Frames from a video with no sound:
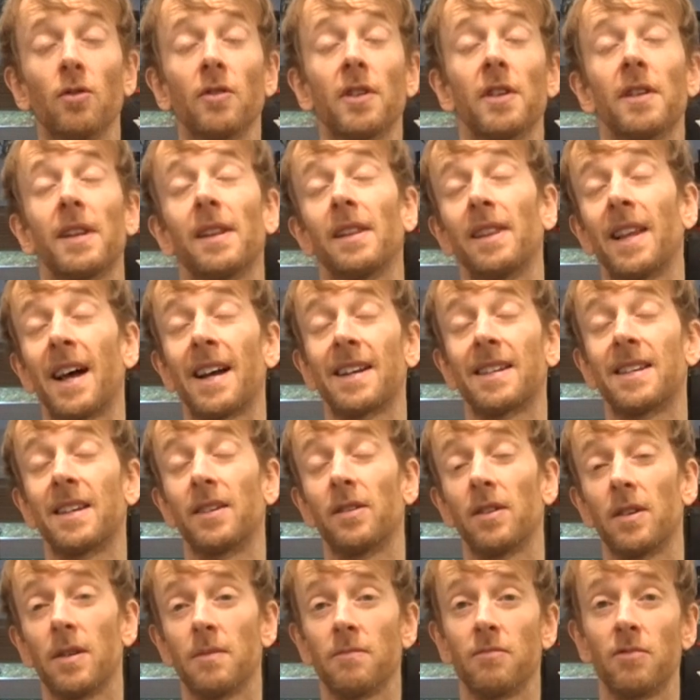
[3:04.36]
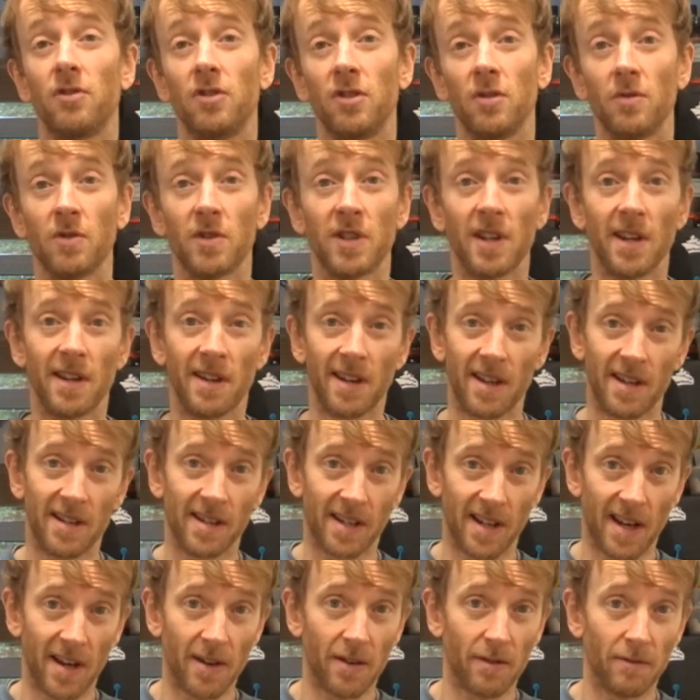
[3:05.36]
the lactic that you're producing is
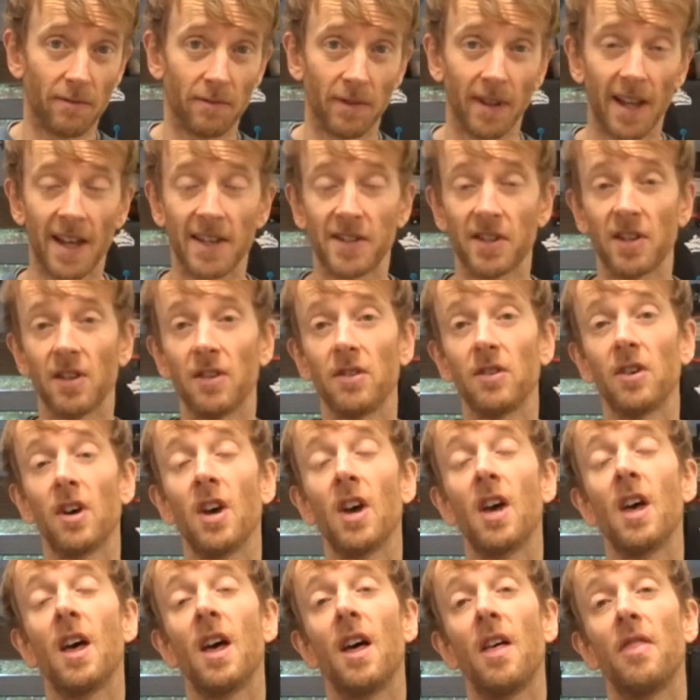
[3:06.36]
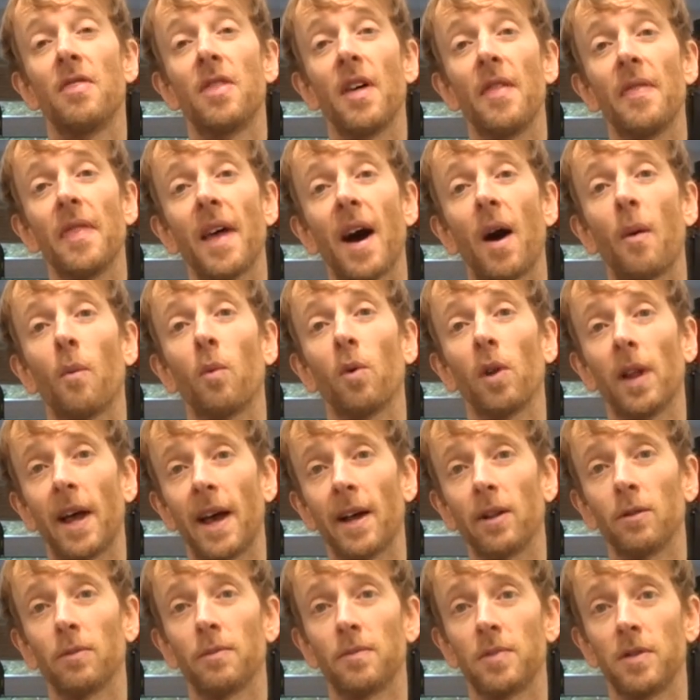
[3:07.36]
kind of lessened, then that will
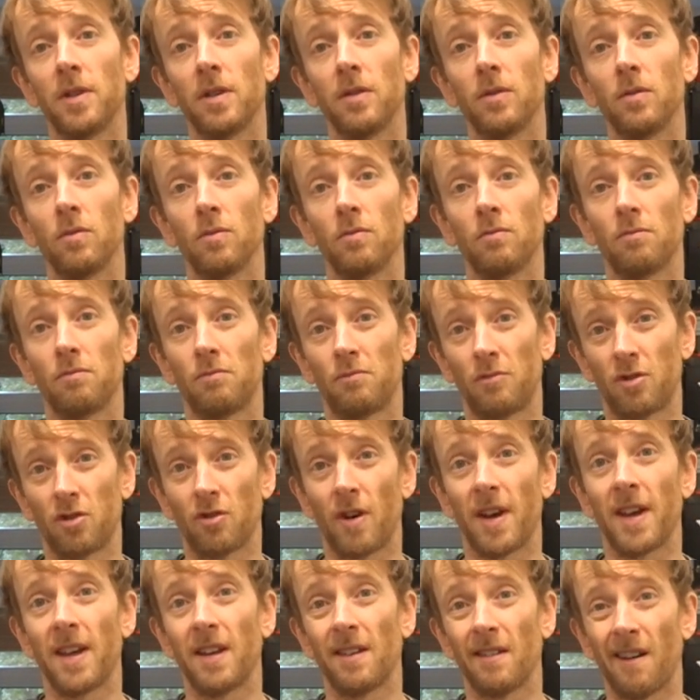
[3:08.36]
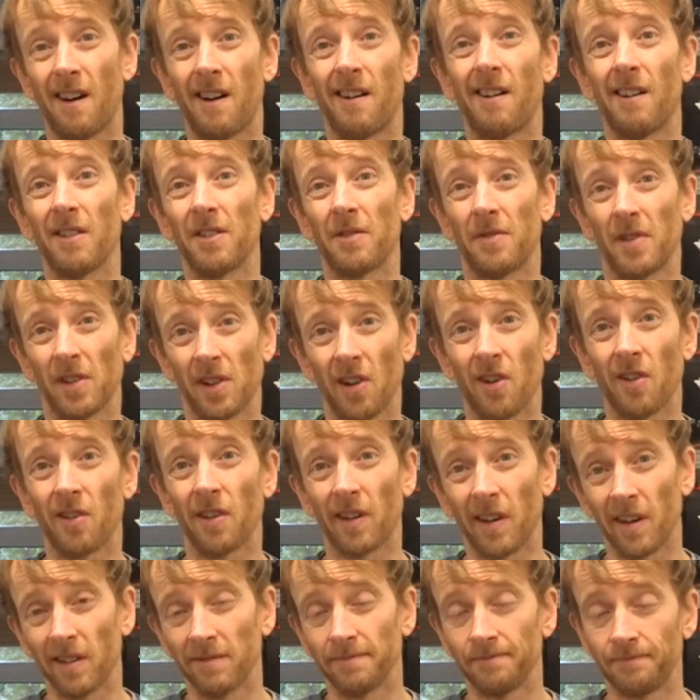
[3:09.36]
help you train harder for
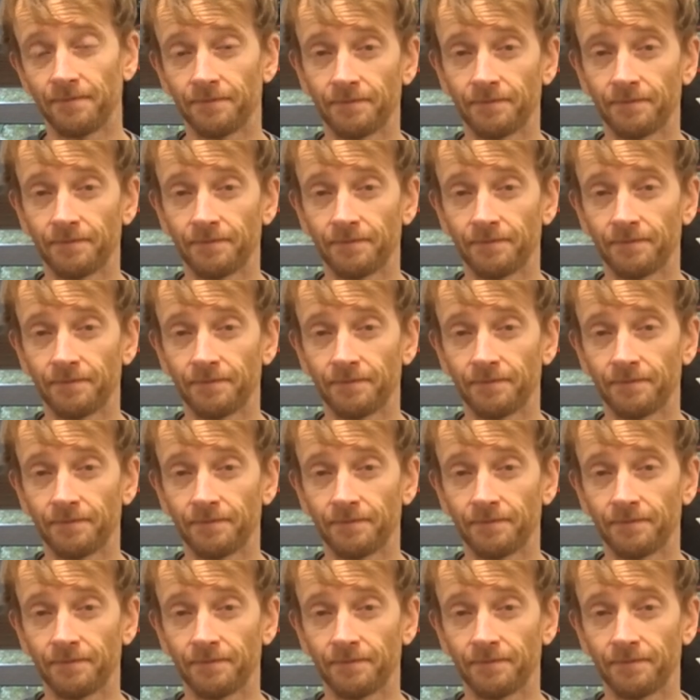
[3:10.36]
longer.